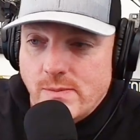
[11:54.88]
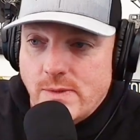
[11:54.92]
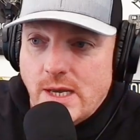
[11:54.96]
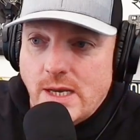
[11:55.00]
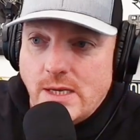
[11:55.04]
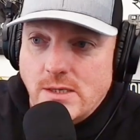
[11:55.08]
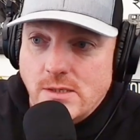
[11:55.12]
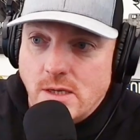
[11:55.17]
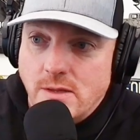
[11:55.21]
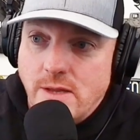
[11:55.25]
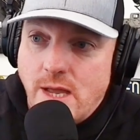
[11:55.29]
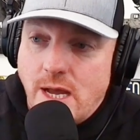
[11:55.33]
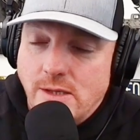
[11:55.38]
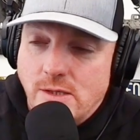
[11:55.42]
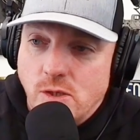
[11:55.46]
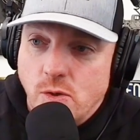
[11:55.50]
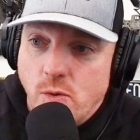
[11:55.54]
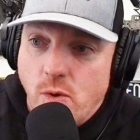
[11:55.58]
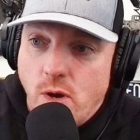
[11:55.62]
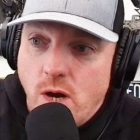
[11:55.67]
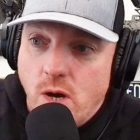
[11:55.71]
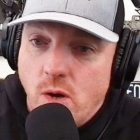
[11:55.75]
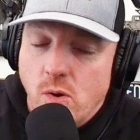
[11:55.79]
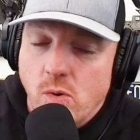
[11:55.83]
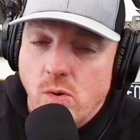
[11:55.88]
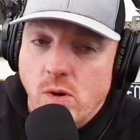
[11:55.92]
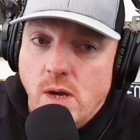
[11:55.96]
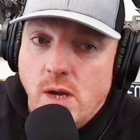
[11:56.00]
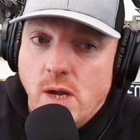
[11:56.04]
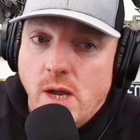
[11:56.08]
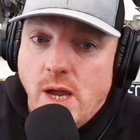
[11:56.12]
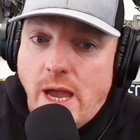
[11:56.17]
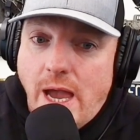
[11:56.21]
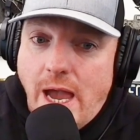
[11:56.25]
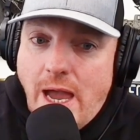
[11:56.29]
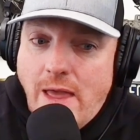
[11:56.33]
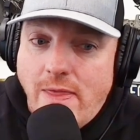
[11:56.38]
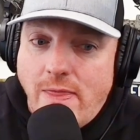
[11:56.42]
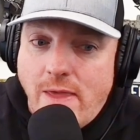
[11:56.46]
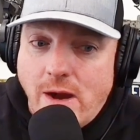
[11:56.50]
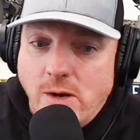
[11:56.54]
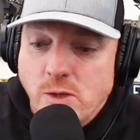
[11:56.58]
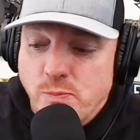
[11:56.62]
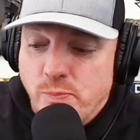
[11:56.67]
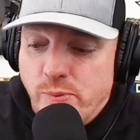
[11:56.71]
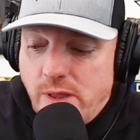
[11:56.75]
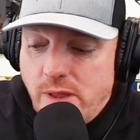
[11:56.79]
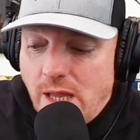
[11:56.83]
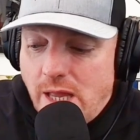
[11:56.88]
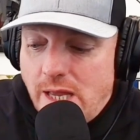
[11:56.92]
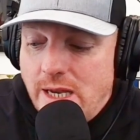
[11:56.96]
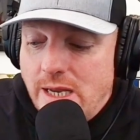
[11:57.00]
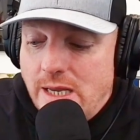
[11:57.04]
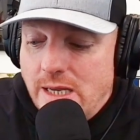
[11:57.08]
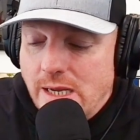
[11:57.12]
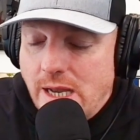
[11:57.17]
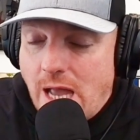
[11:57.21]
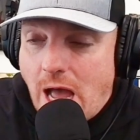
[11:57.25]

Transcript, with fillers: some things on that 2.0. And there's plenty